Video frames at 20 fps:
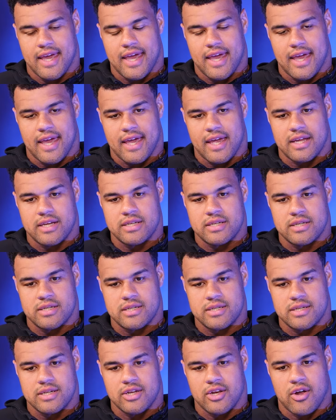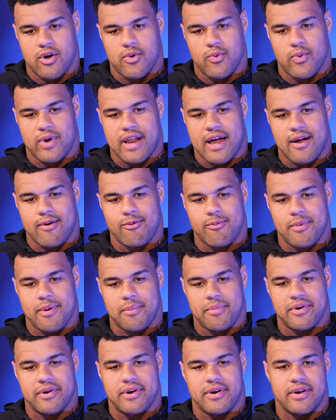And, you know, what I
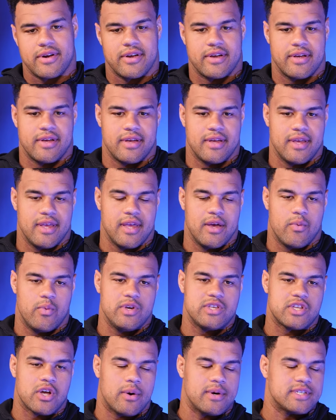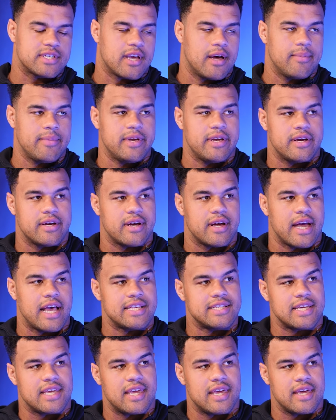remember, we used to always come here
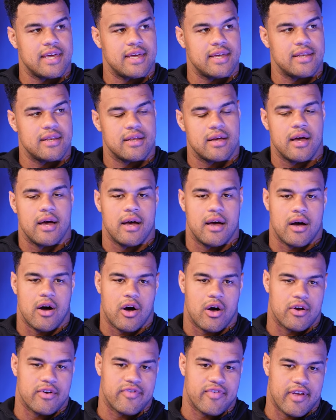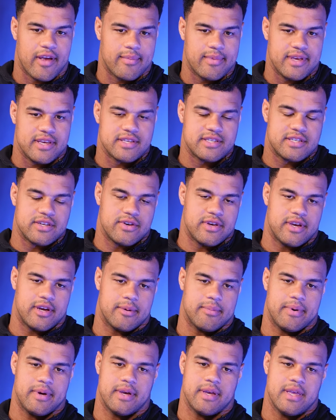as a kid. All her family is still here.
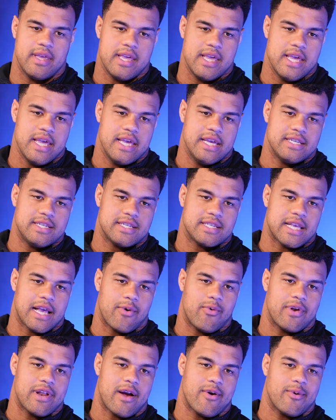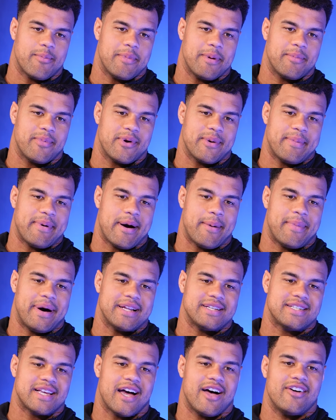But just like what I remember about my
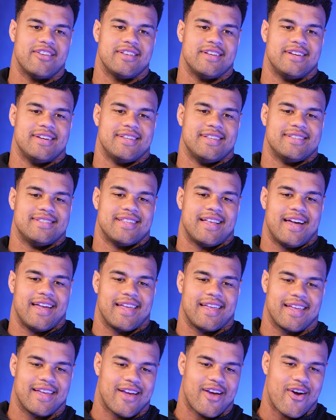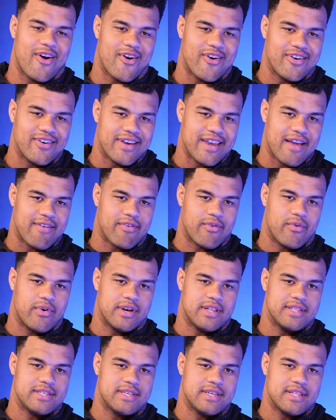childhood is like her never
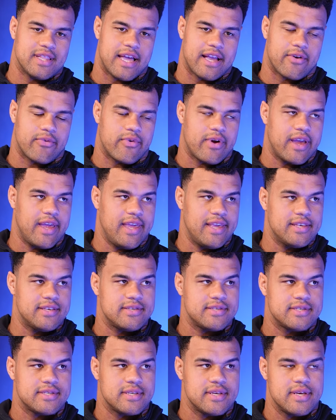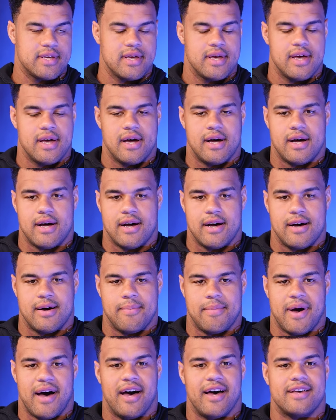wanting to like raise
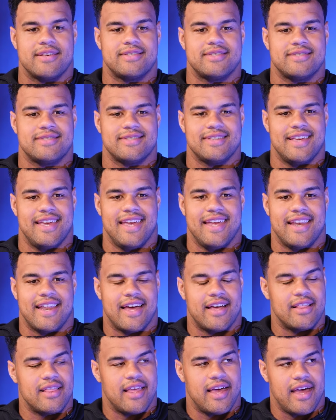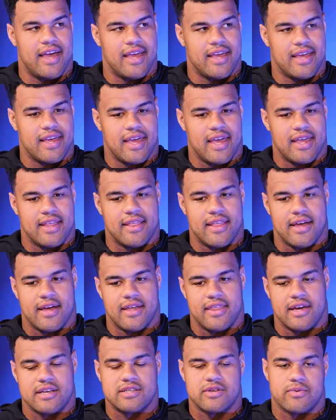us in LA. And
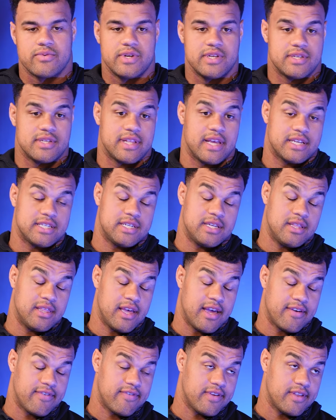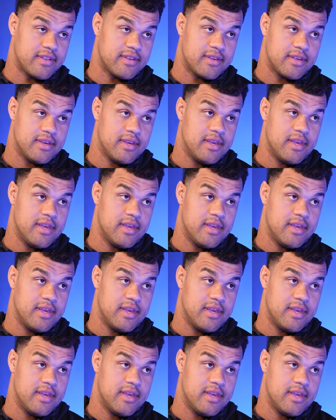that's the reason that she left and